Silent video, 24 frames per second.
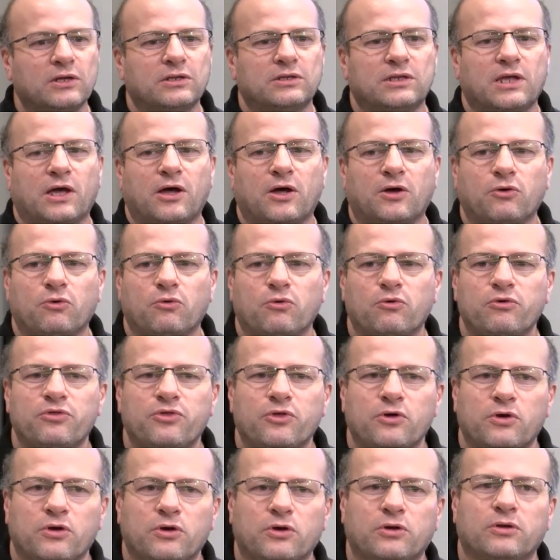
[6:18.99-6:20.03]
There are
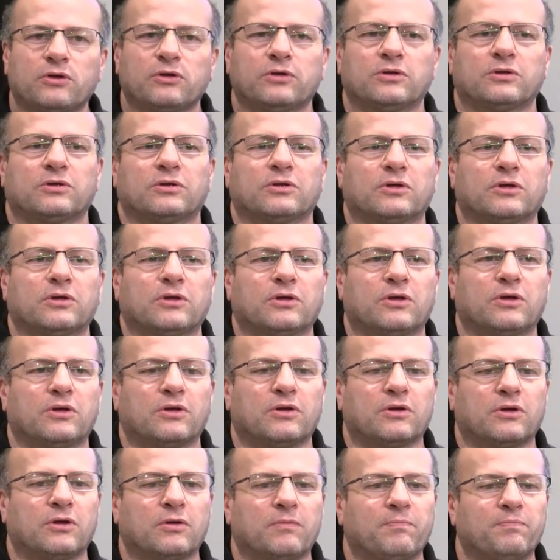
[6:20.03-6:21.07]
other
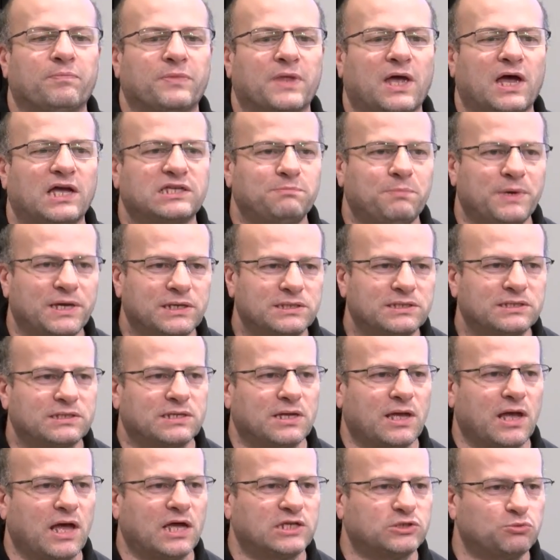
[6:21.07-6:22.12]
um,
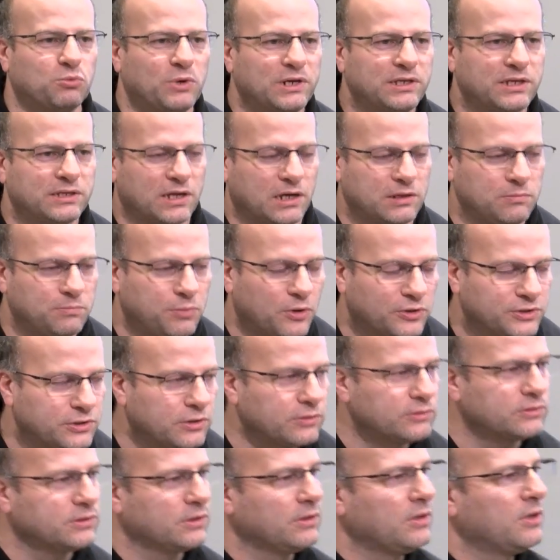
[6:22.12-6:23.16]
aspects as well that are
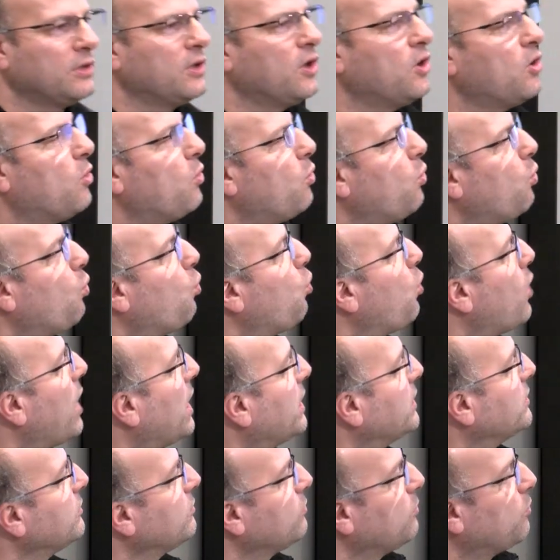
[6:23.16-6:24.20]
important.
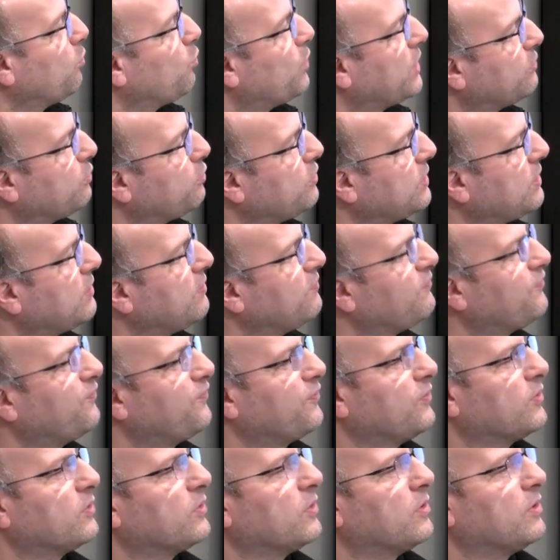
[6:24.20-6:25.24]
One, what we've
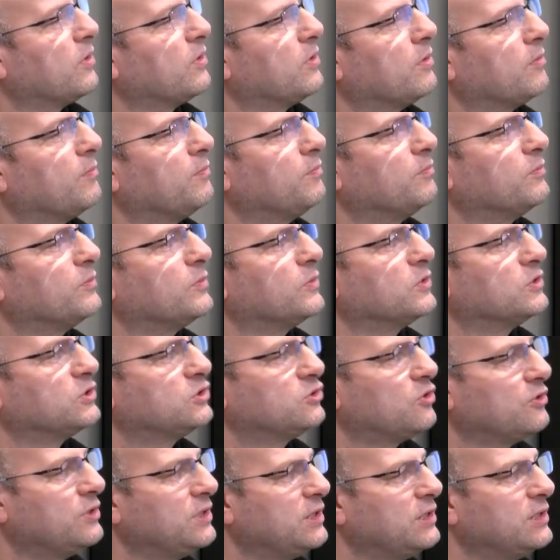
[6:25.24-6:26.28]
um,
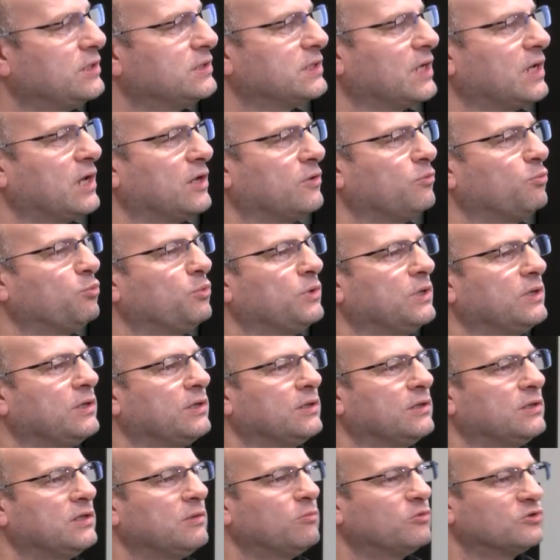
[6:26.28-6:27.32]
studied and
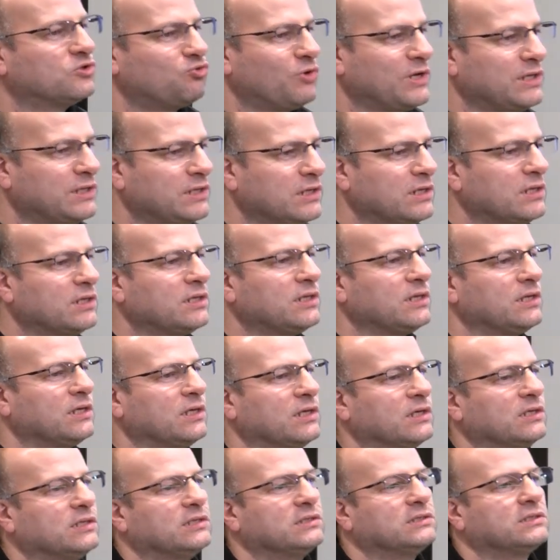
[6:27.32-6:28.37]
we demonstrated
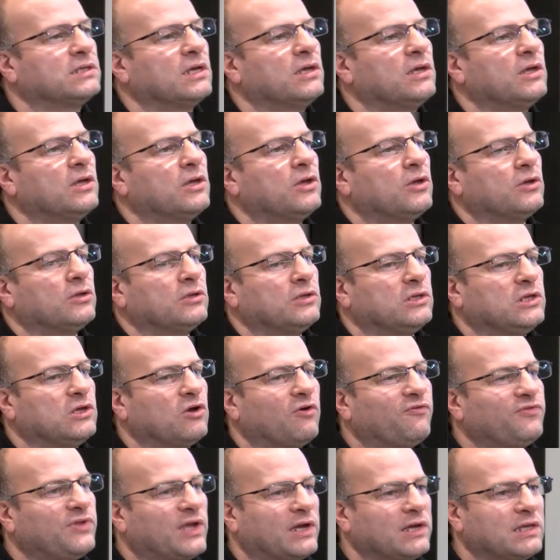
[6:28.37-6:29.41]
is the
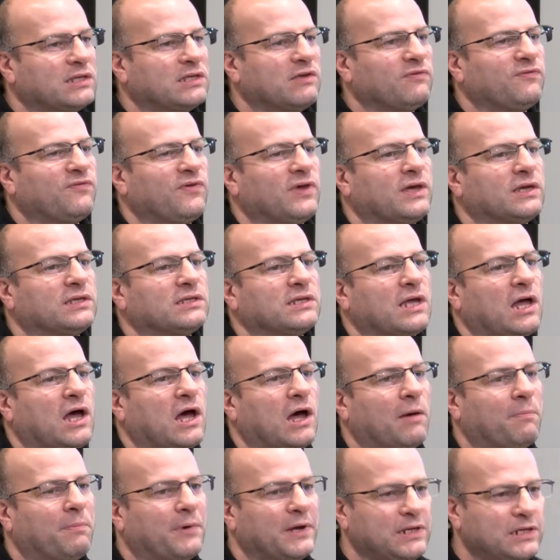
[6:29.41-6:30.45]
off-target effect
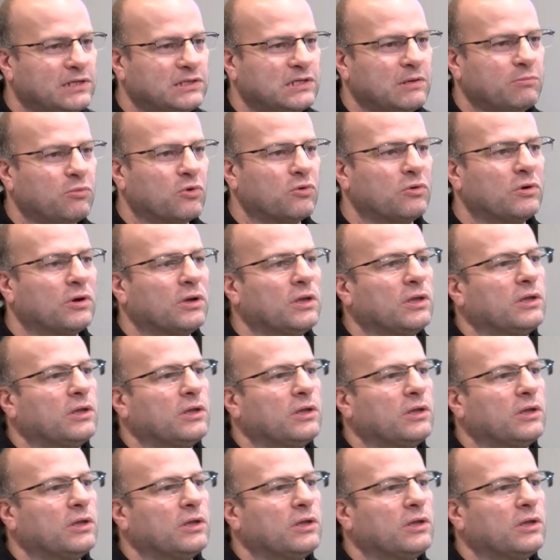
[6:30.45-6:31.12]
are predictable.